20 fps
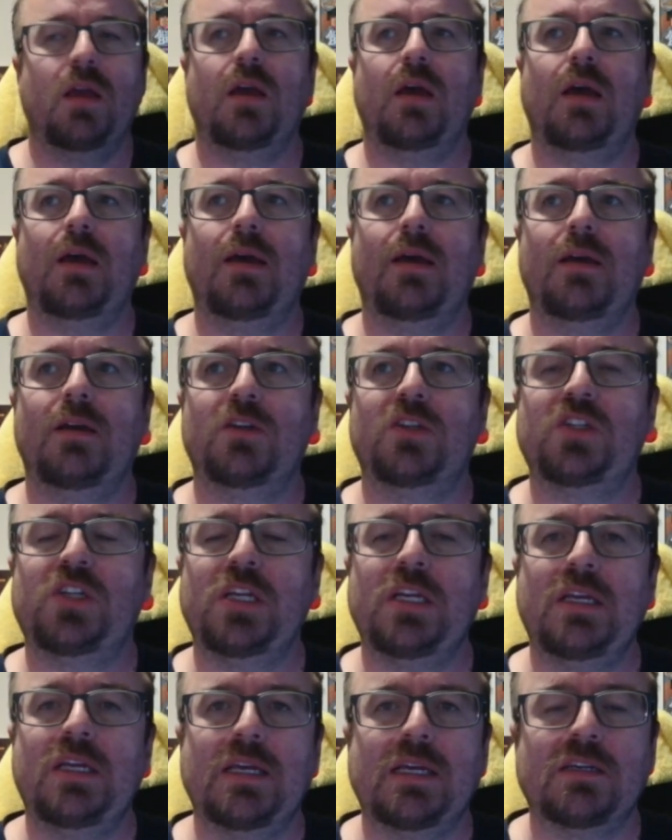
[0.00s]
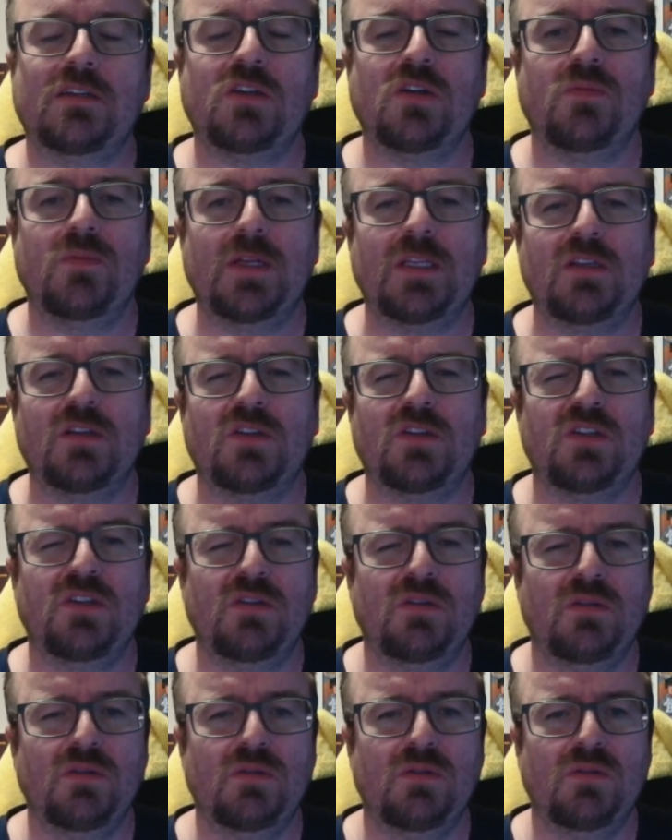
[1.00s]
CEX. I went
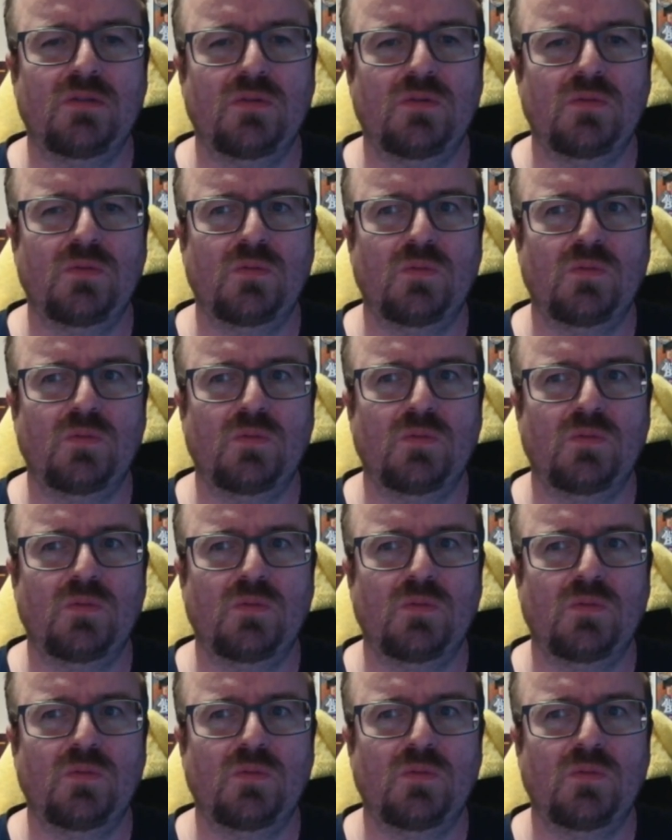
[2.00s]
to